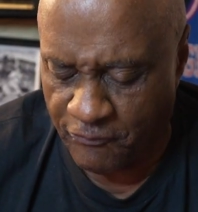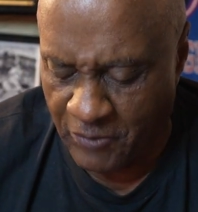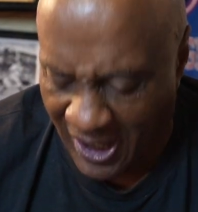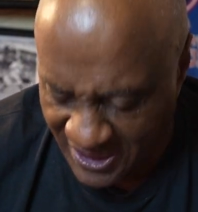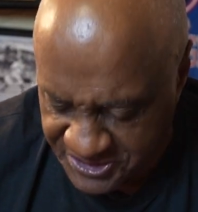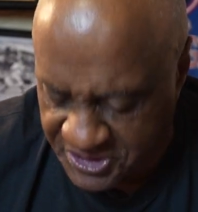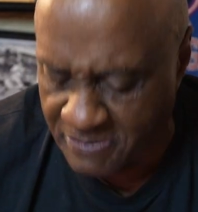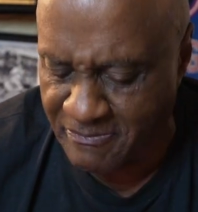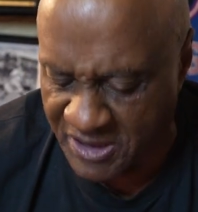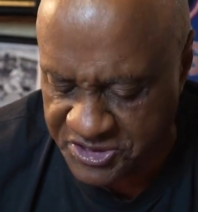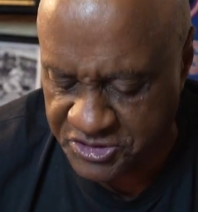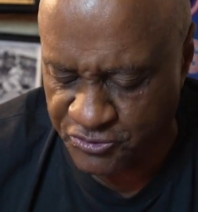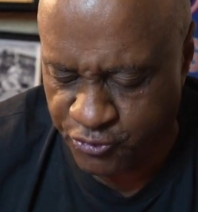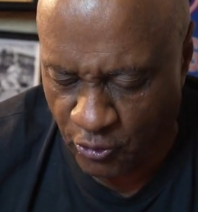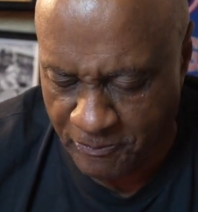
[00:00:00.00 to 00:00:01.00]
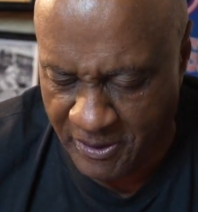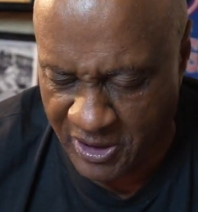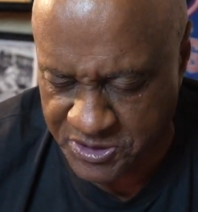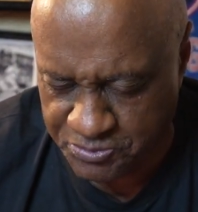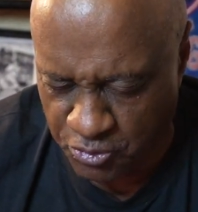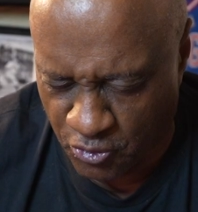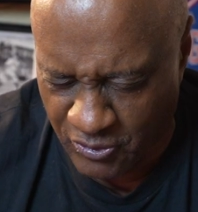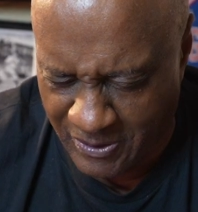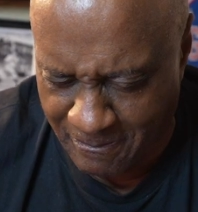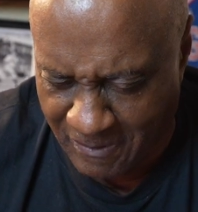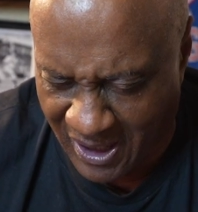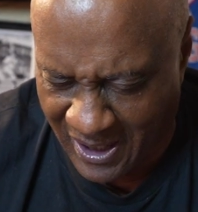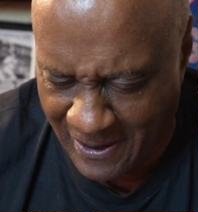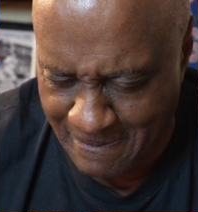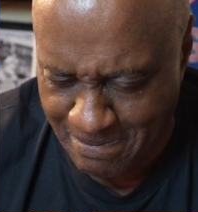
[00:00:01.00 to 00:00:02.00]
I did mention the forbearance program
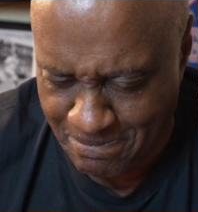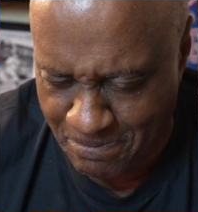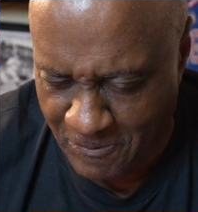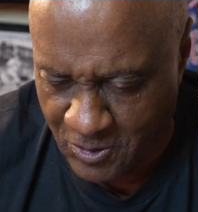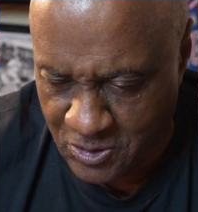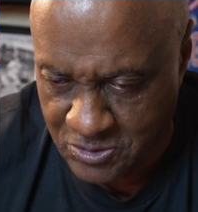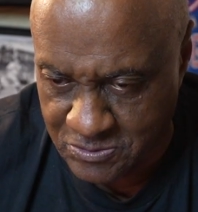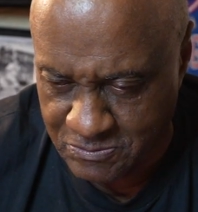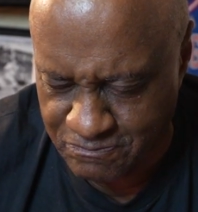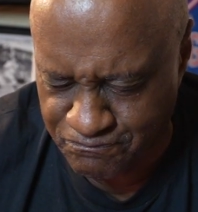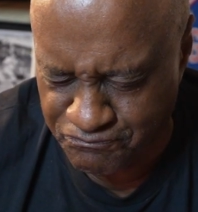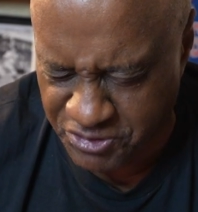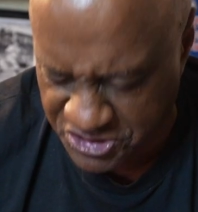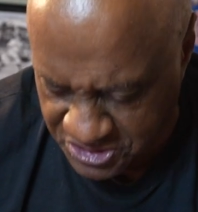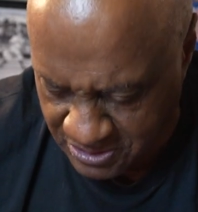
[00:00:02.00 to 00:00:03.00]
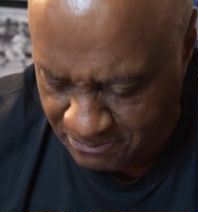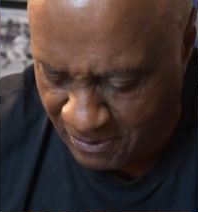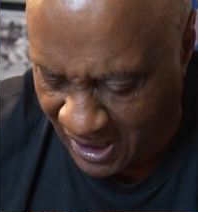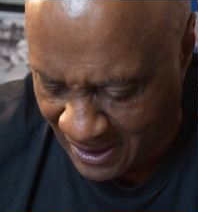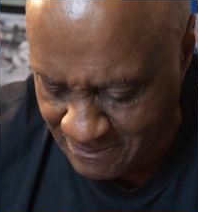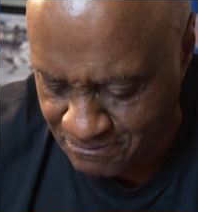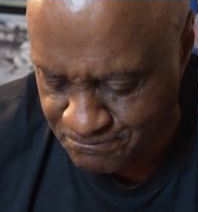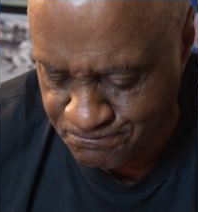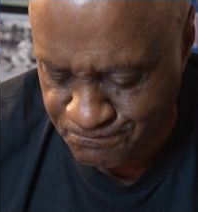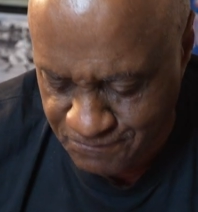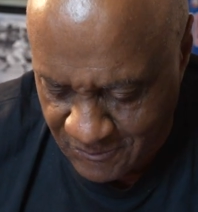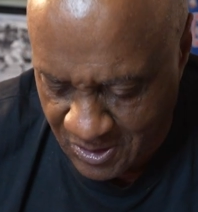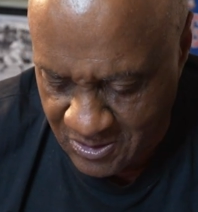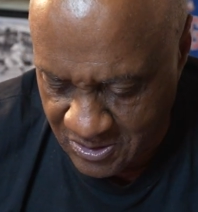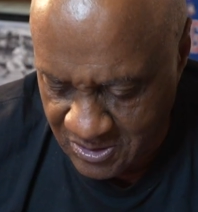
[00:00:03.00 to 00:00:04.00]
by President Biden.
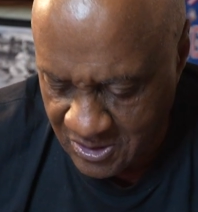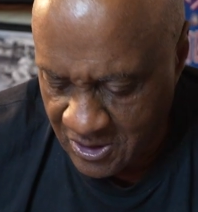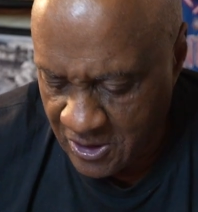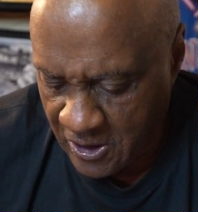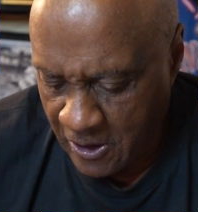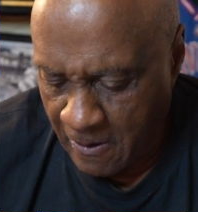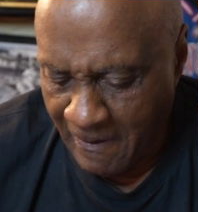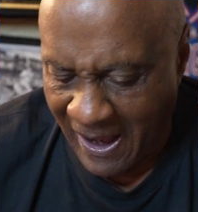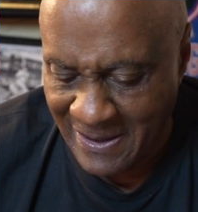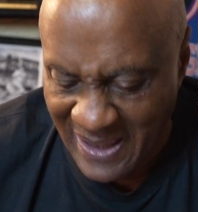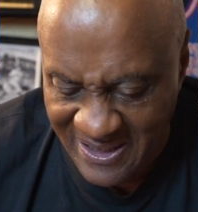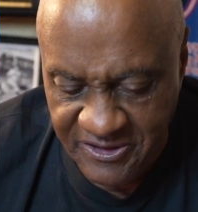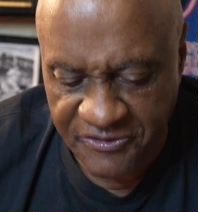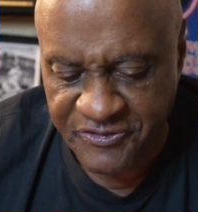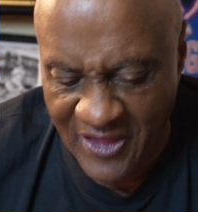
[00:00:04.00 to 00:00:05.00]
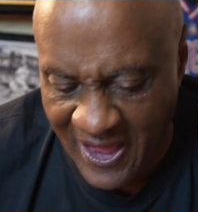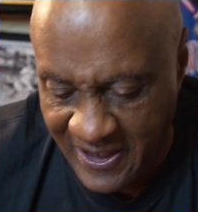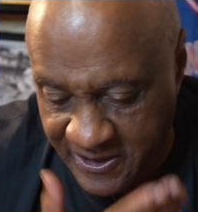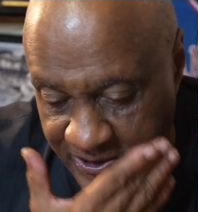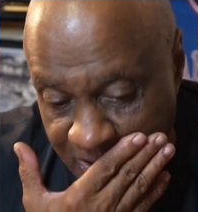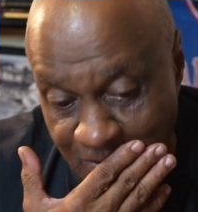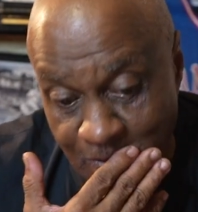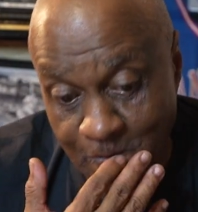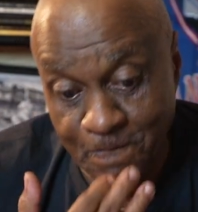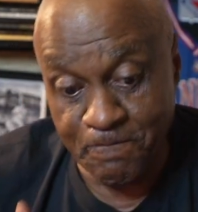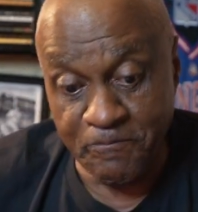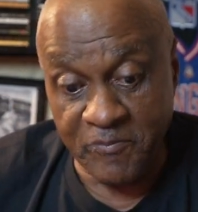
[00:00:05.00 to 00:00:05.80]
I'd like to thank you.